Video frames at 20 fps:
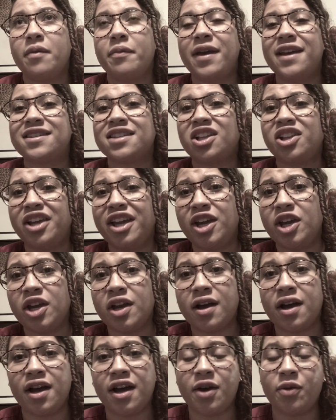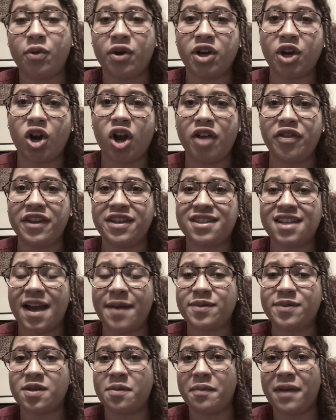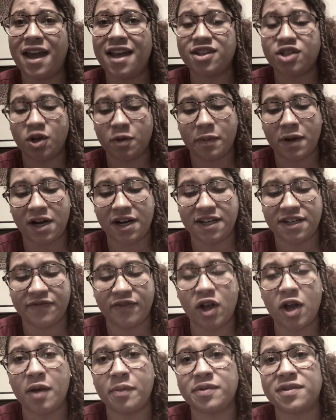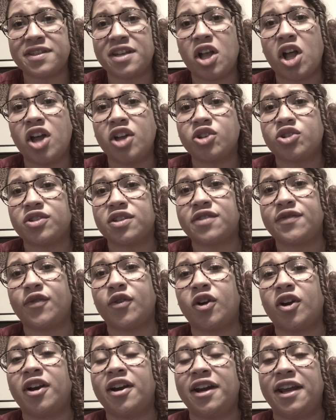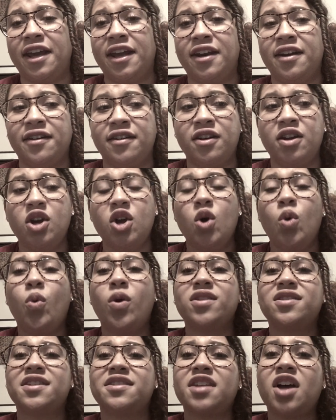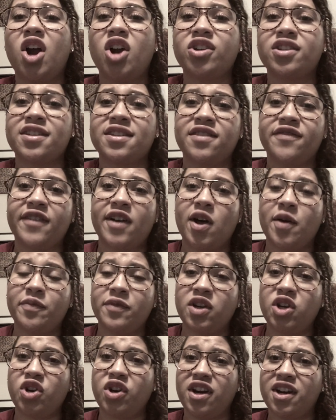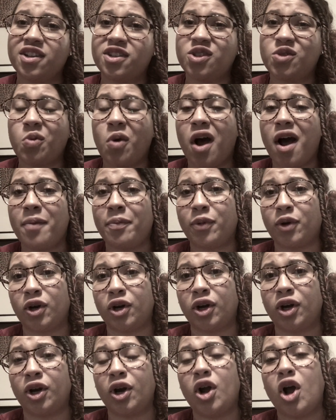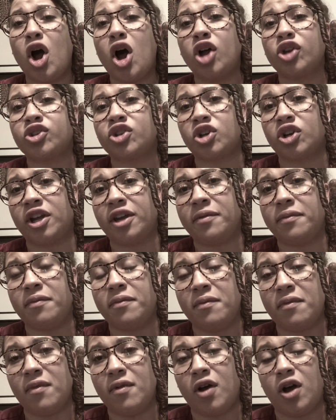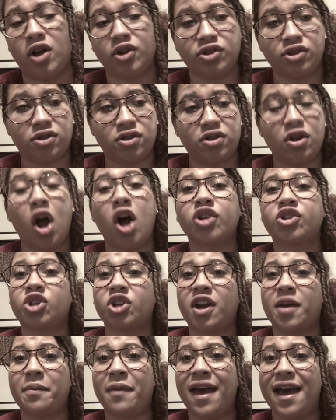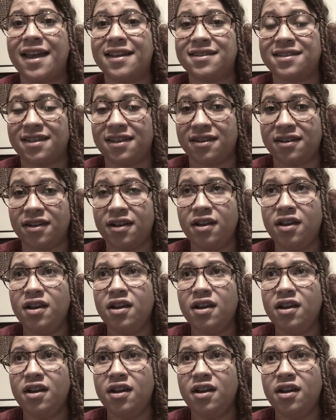Basically, when you're on these types of meds, your body develops tolerances for it, and once the tolerance is developed, then you need to swap or alternate meds.